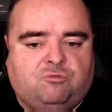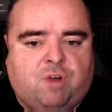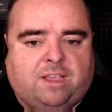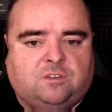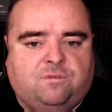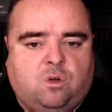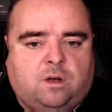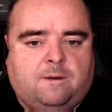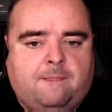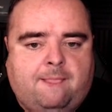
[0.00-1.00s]
ranks
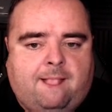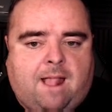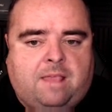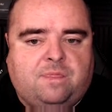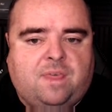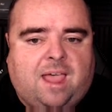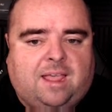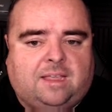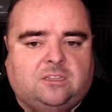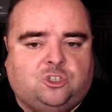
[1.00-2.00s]
for, and
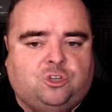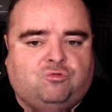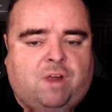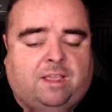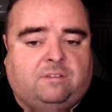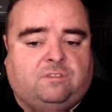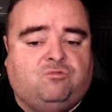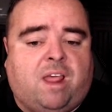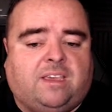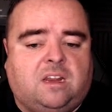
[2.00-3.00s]
that should
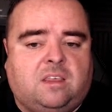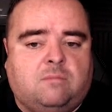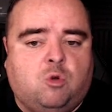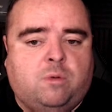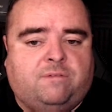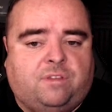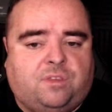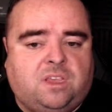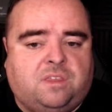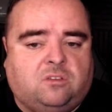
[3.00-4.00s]
ranking at the moment for
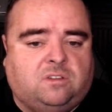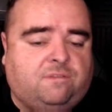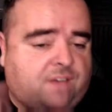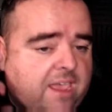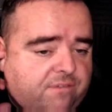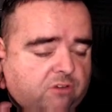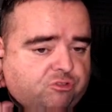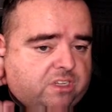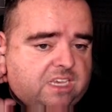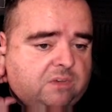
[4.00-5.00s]

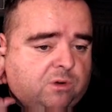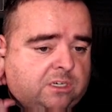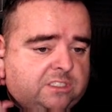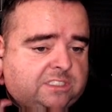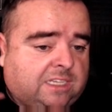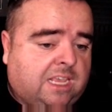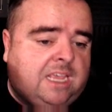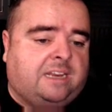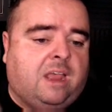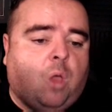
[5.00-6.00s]
3,500 keywords.
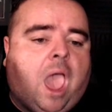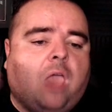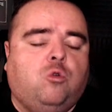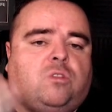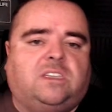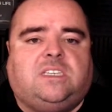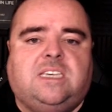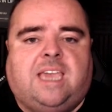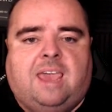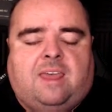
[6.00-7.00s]
Now, how does
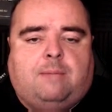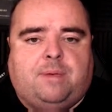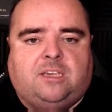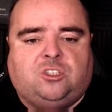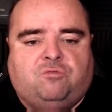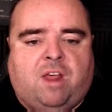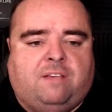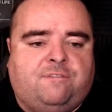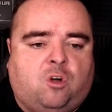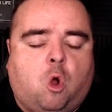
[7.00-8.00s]
he get that page to
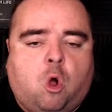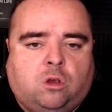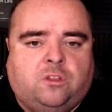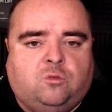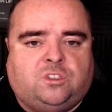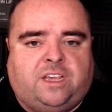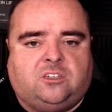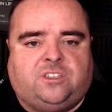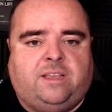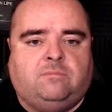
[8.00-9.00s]
rank for all of those
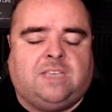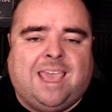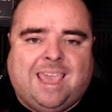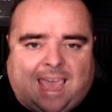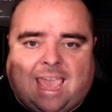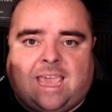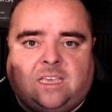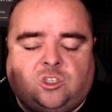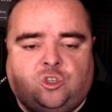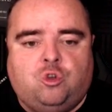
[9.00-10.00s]
search terms? It
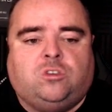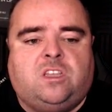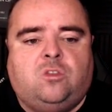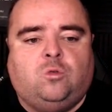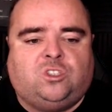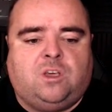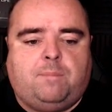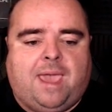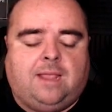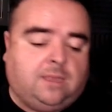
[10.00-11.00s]
is using those
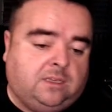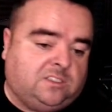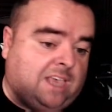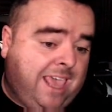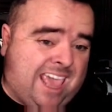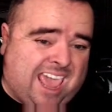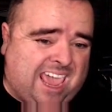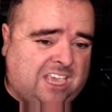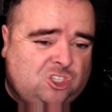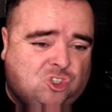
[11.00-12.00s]
subheadings.
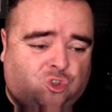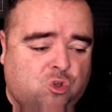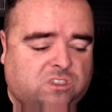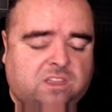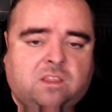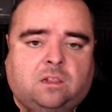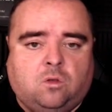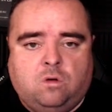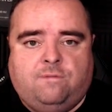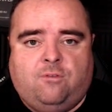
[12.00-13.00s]
It is using the
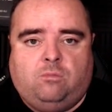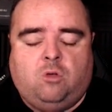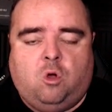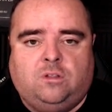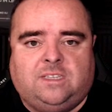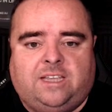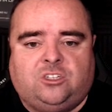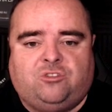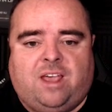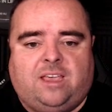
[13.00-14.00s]
long form content
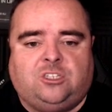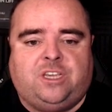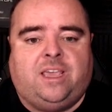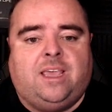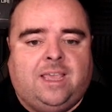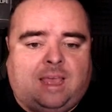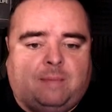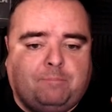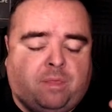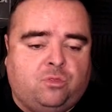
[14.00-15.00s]
strategy.
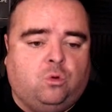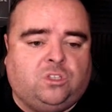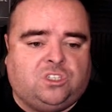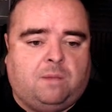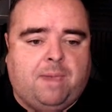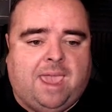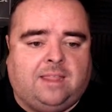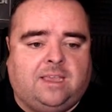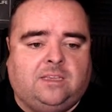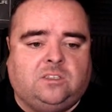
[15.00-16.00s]
But those
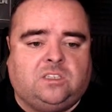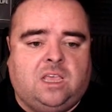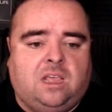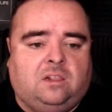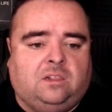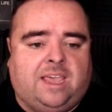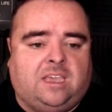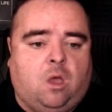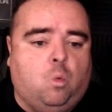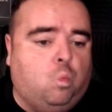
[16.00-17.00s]
subheadings,
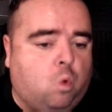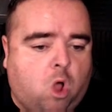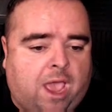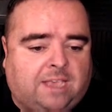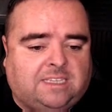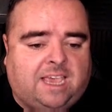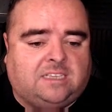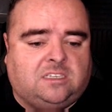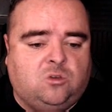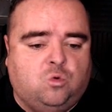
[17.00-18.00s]
like what is
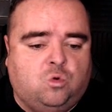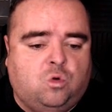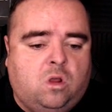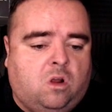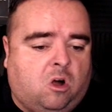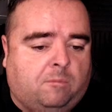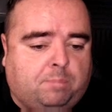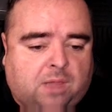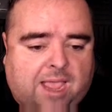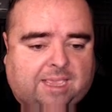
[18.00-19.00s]
SEO, or
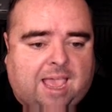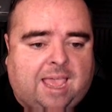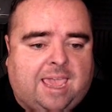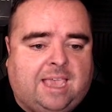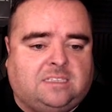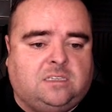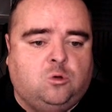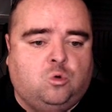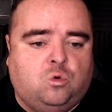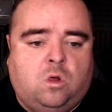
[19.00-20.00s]
black hat
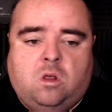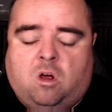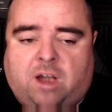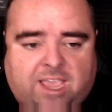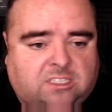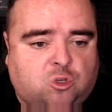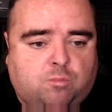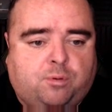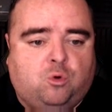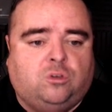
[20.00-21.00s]
SEO, or
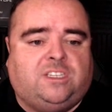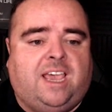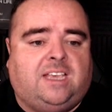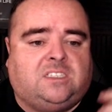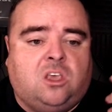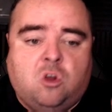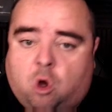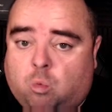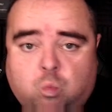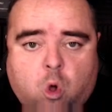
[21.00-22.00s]
SEO process,
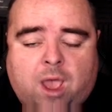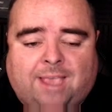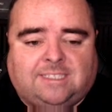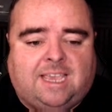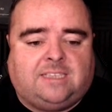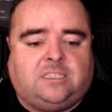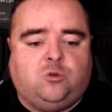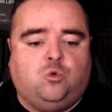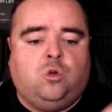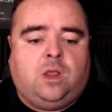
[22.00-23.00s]
or what is
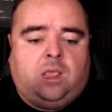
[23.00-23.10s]
SEO,